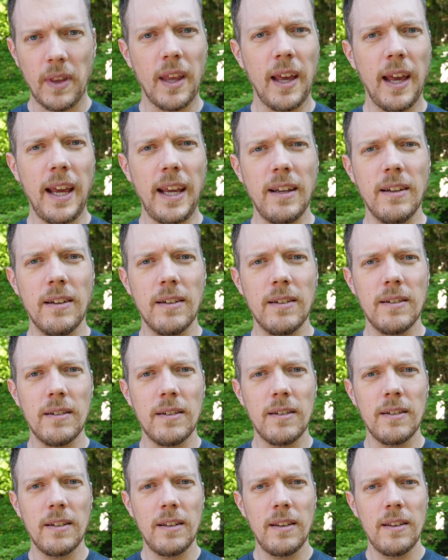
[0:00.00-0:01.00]
Hey,
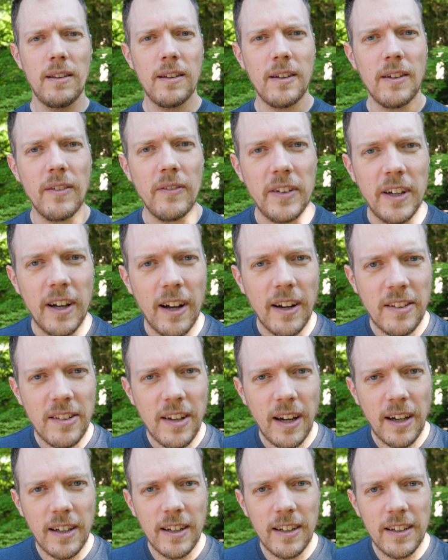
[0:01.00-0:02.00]
you got a
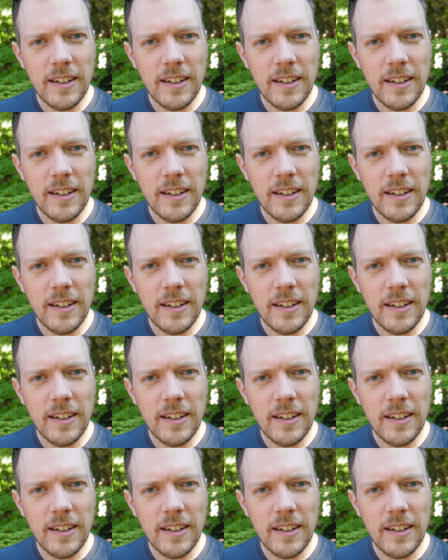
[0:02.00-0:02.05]
sec?